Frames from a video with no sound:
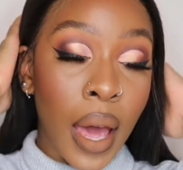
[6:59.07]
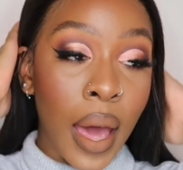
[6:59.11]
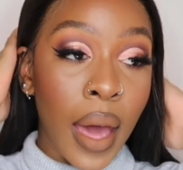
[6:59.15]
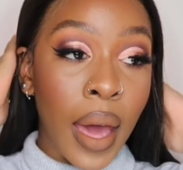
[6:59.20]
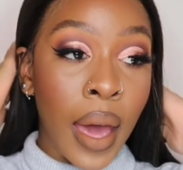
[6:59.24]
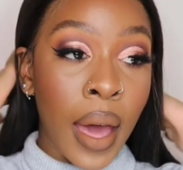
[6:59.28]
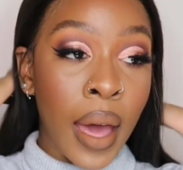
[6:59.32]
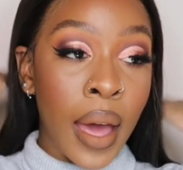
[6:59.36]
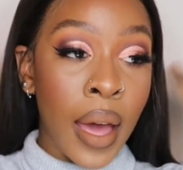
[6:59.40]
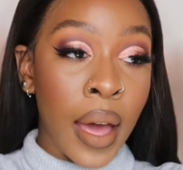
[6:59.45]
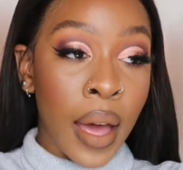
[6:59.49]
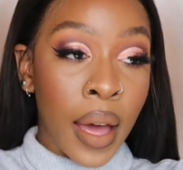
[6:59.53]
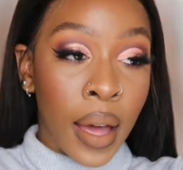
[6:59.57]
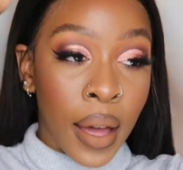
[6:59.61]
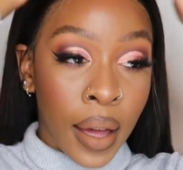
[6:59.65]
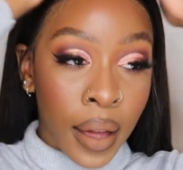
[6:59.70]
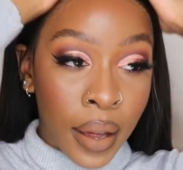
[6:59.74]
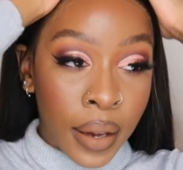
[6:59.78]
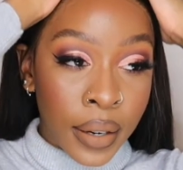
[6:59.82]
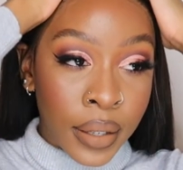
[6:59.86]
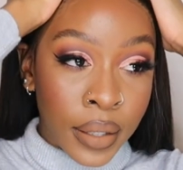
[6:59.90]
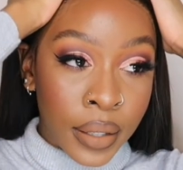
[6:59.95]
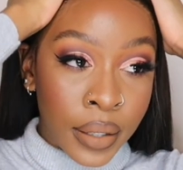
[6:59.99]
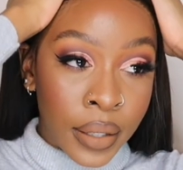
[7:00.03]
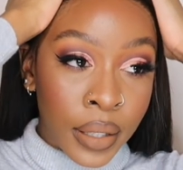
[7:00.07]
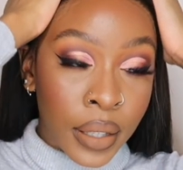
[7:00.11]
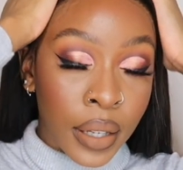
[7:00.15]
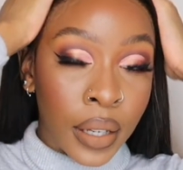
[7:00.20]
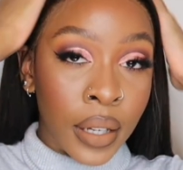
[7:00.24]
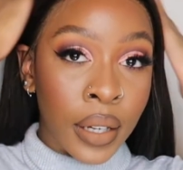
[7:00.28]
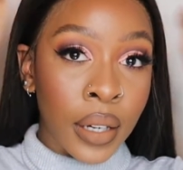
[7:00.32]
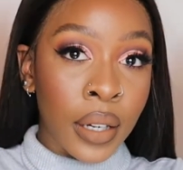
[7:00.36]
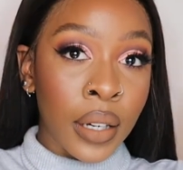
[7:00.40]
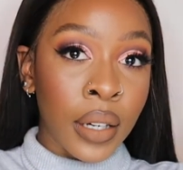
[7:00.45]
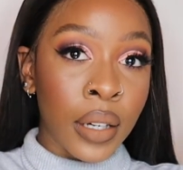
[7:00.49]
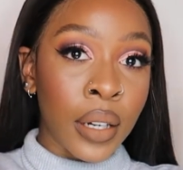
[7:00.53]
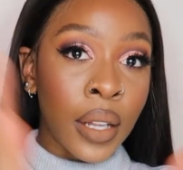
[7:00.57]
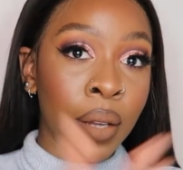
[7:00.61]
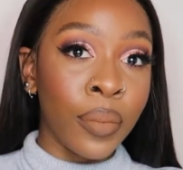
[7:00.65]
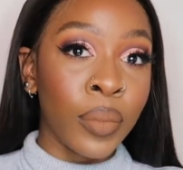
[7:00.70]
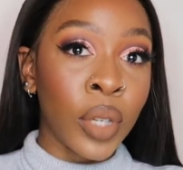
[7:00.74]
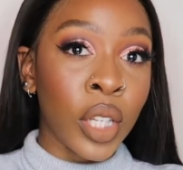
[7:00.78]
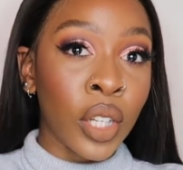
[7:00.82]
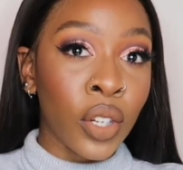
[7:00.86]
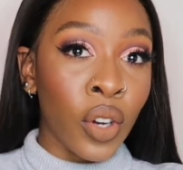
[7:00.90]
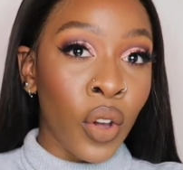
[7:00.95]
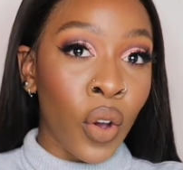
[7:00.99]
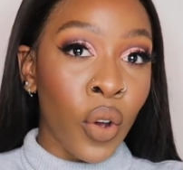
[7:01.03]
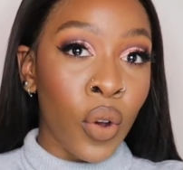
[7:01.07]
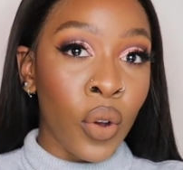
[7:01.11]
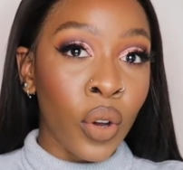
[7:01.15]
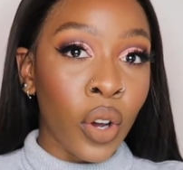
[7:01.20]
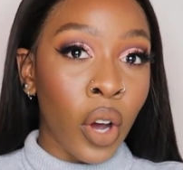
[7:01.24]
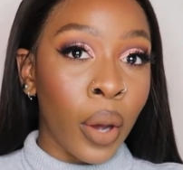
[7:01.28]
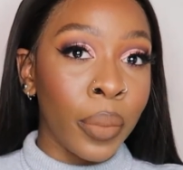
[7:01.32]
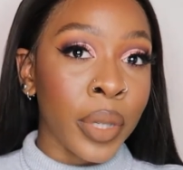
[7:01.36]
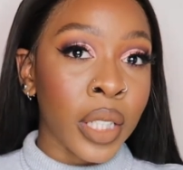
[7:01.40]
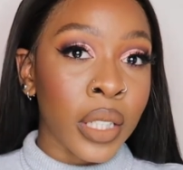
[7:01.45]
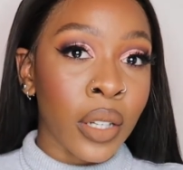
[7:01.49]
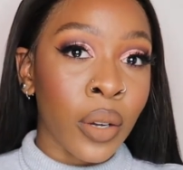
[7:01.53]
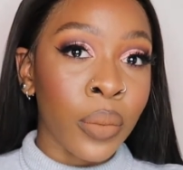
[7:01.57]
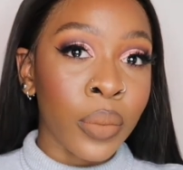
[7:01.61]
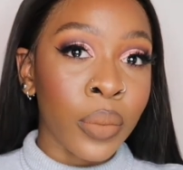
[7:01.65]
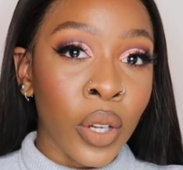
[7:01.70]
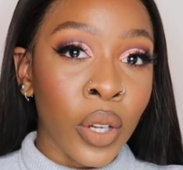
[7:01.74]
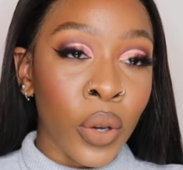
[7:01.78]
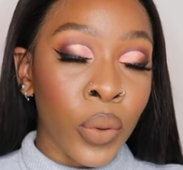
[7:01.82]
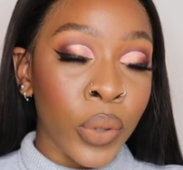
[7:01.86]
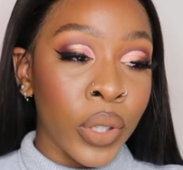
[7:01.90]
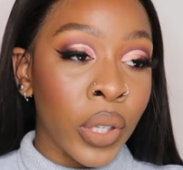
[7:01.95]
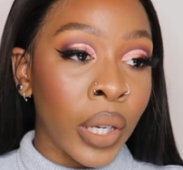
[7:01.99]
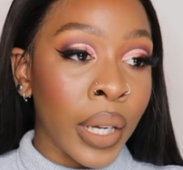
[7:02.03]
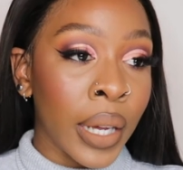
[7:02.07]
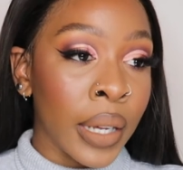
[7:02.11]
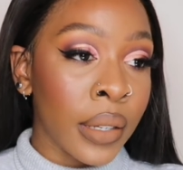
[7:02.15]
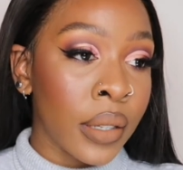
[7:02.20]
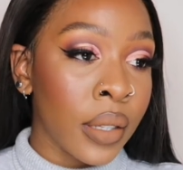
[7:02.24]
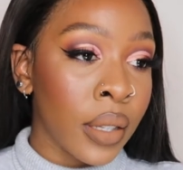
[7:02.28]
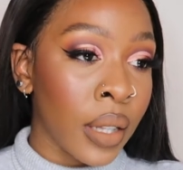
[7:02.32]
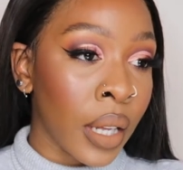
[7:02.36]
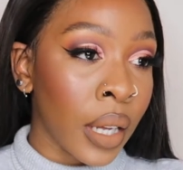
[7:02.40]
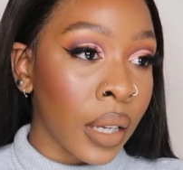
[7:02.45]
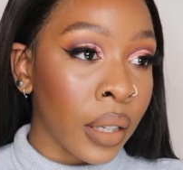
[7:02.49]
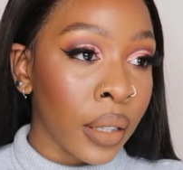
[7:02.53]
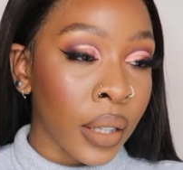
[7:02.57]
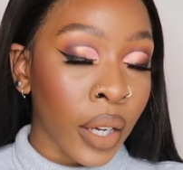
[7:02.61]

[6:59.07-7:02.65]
And let me know, comment down what you guys think.